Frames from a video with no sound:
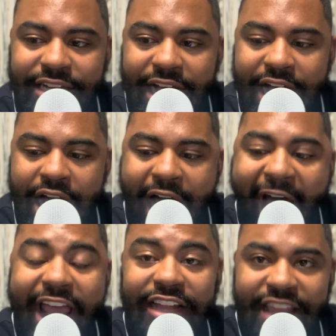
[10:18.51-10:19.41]

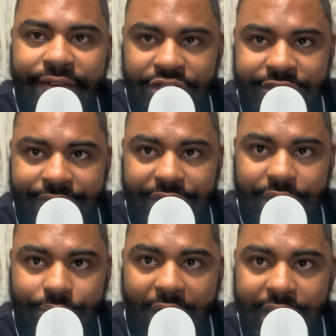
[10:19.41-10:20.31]
higher levels of
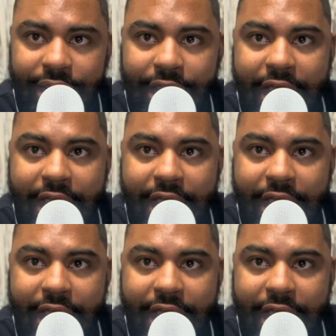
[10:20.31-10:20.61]
it, right?